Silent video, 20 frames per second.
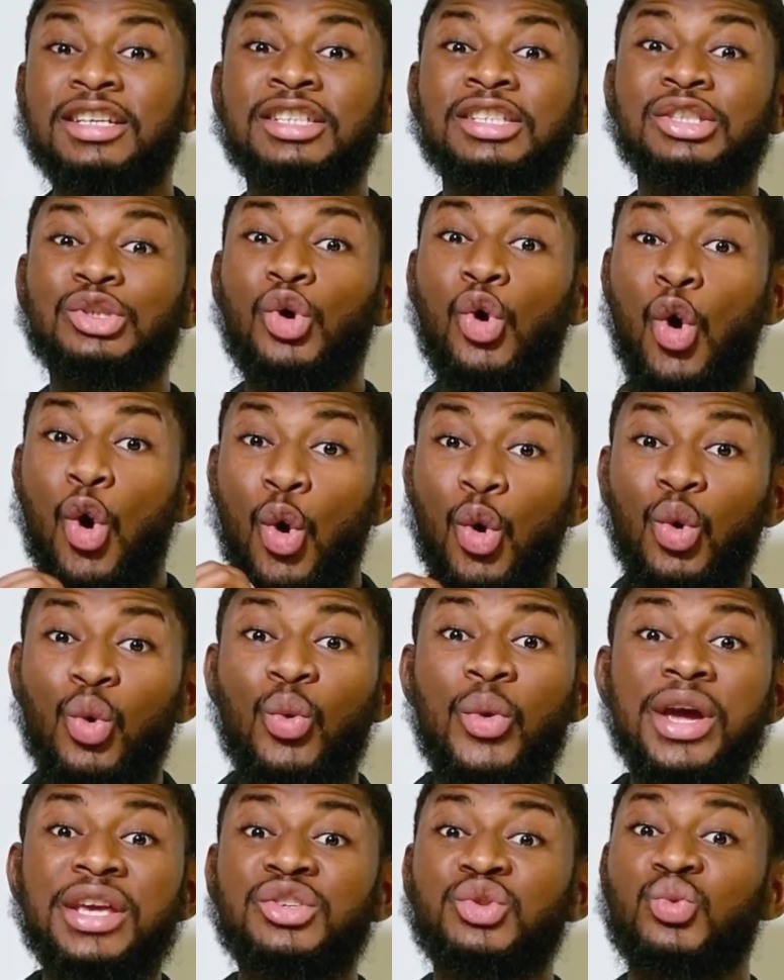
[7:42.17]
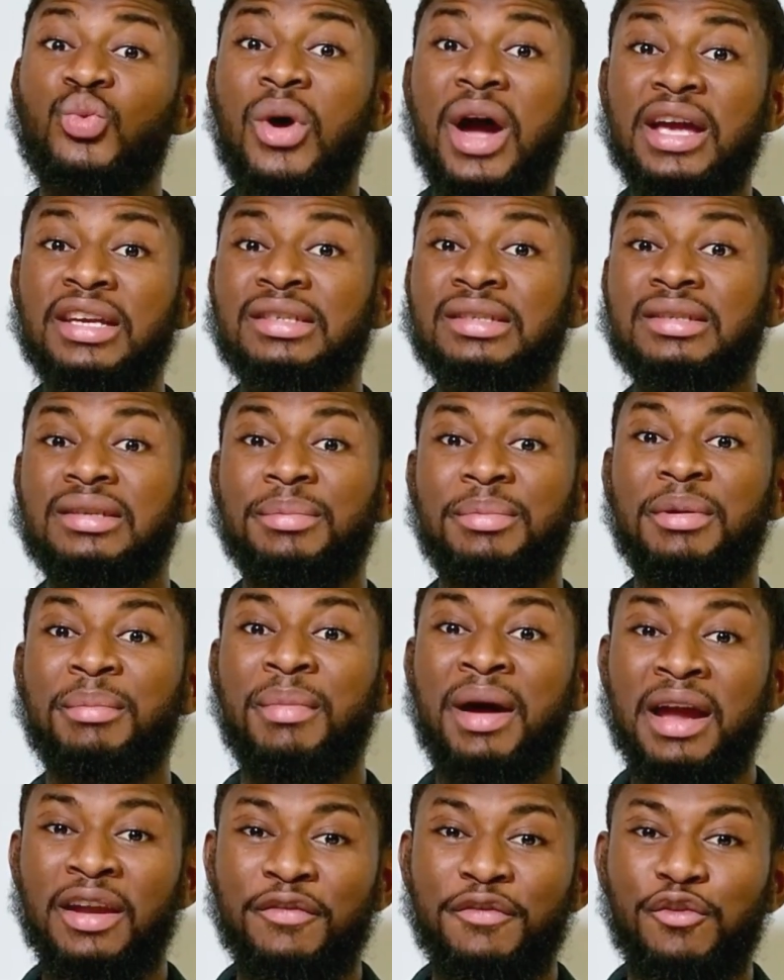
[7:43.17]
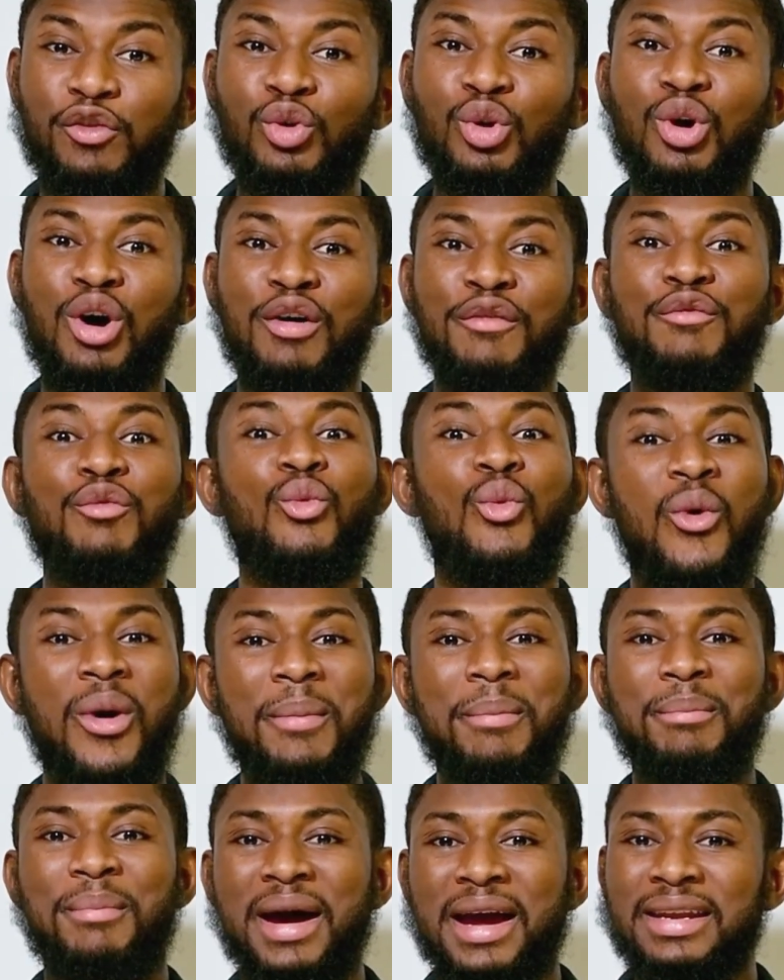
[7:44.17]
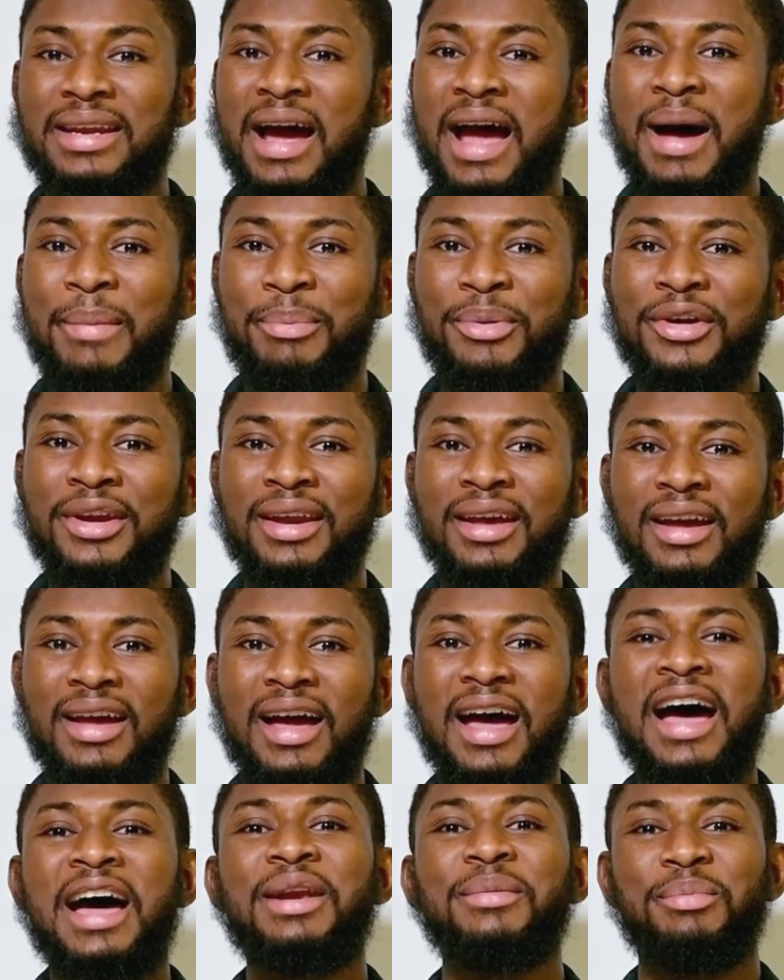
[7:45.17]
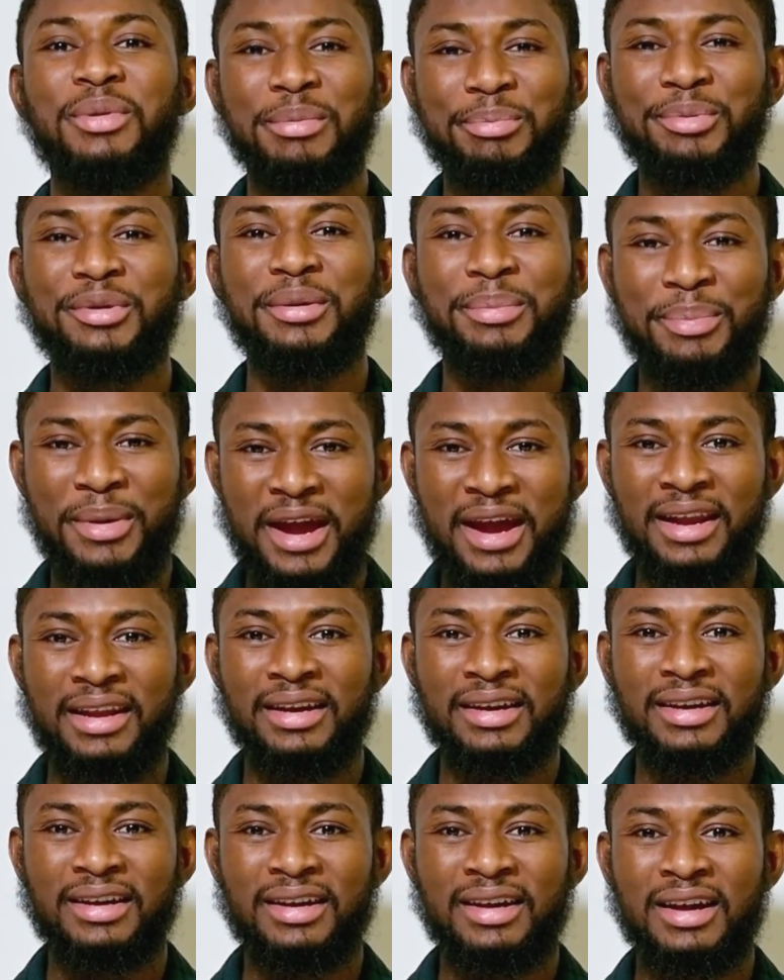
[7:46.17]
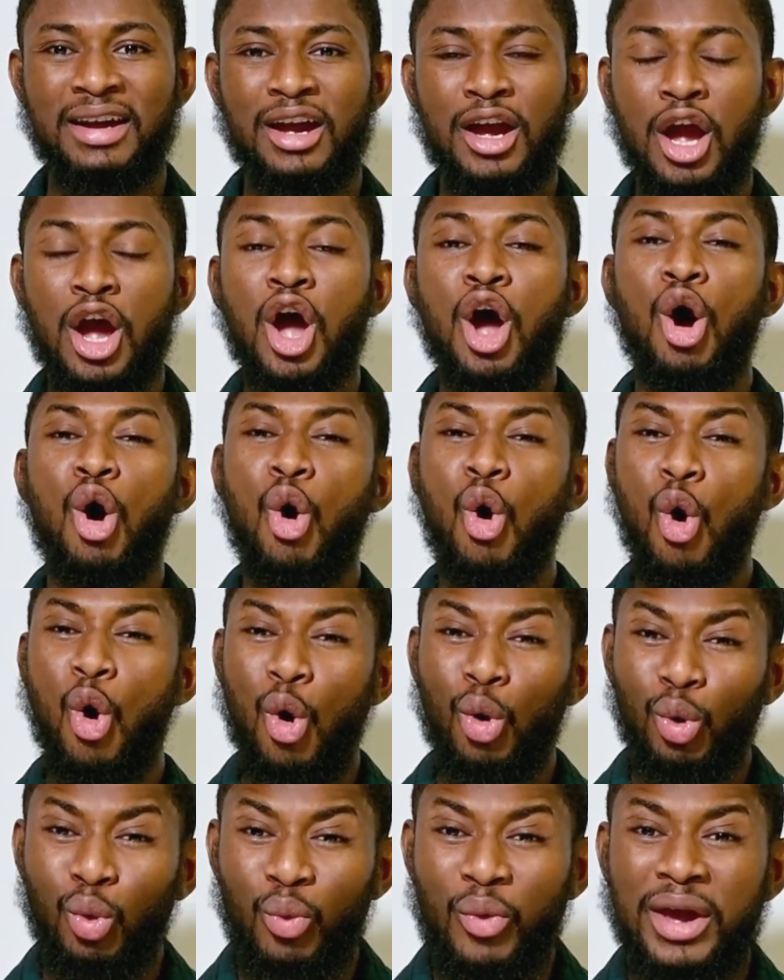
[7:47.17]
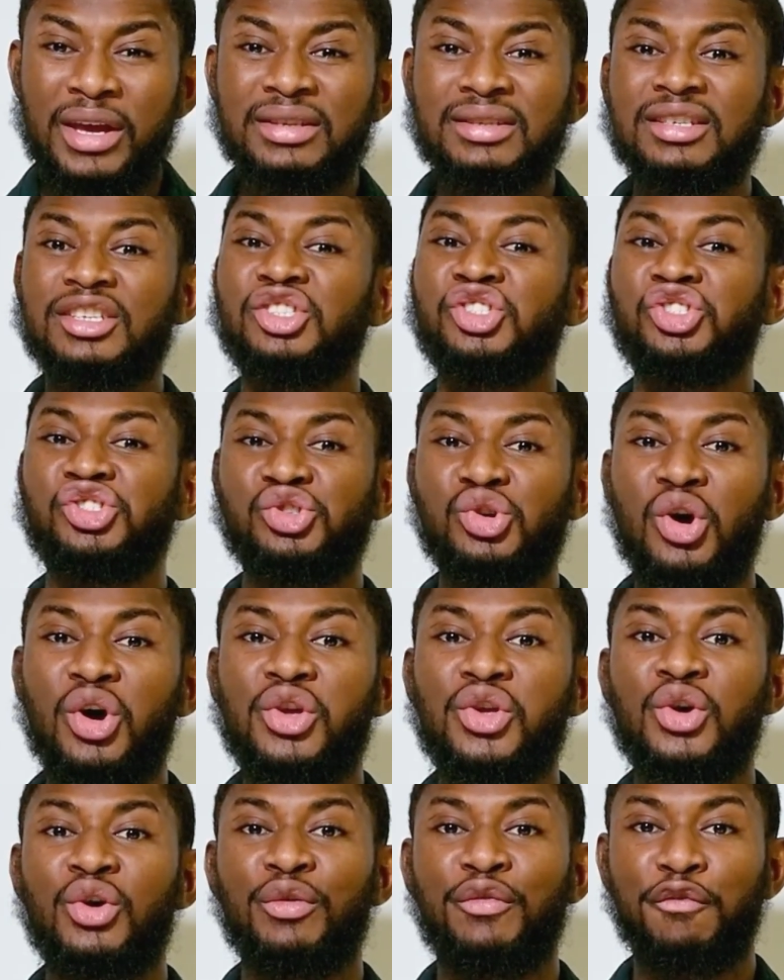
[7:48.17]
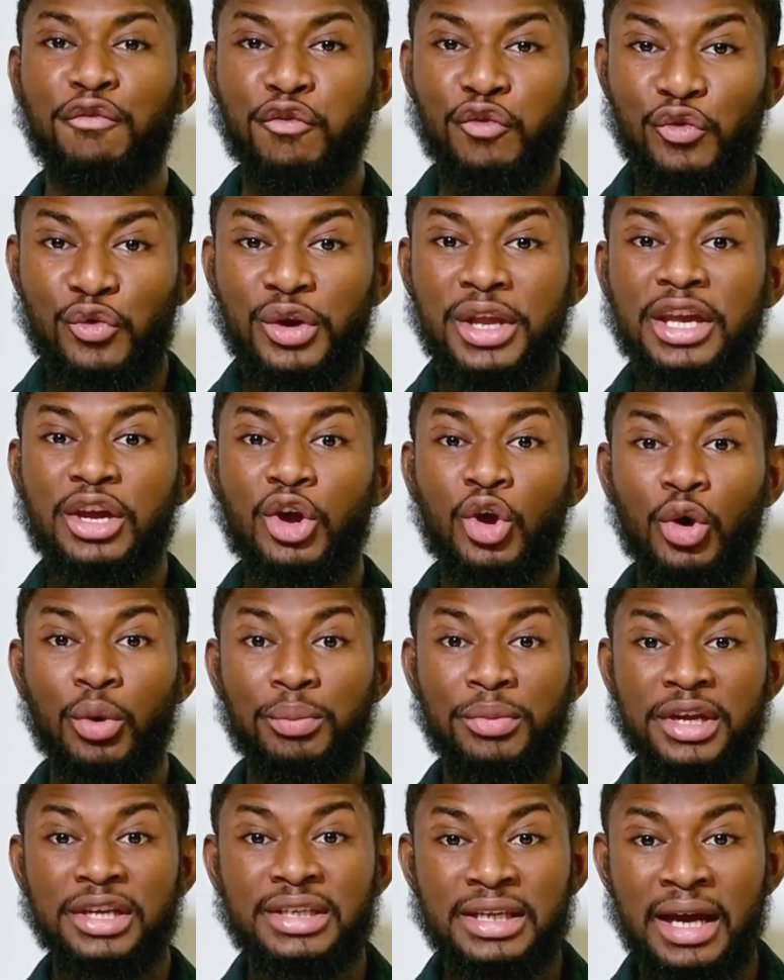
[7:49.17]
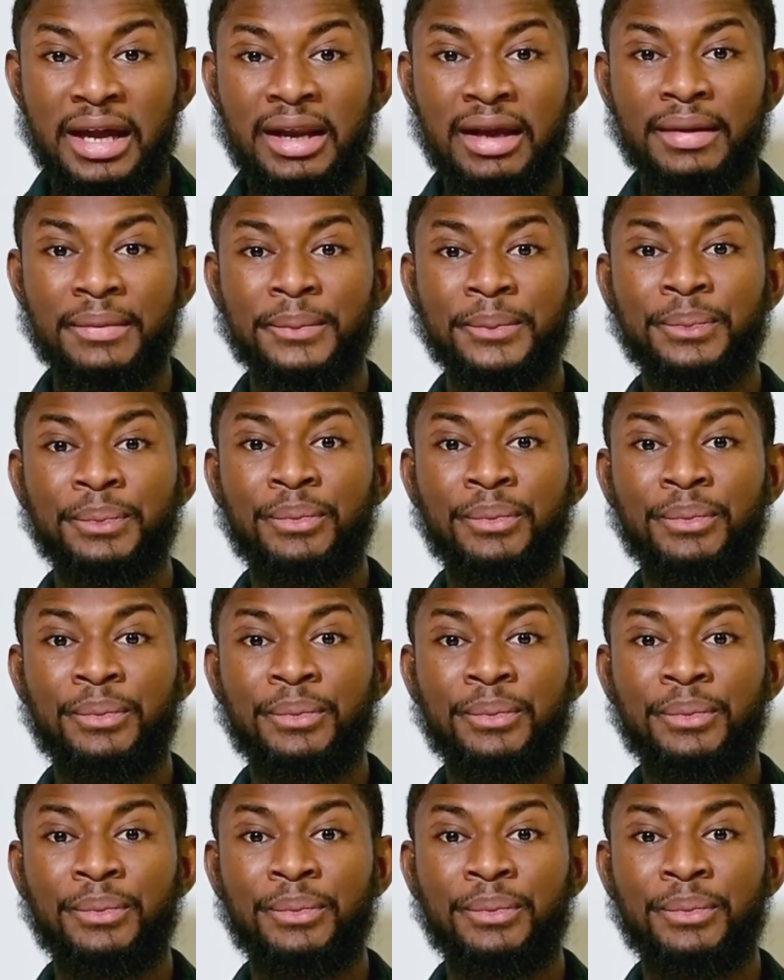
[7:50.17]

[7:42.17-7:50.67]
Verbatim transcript: is always wise to be mindful of what might happen and be prepared Always ensure you're fully committed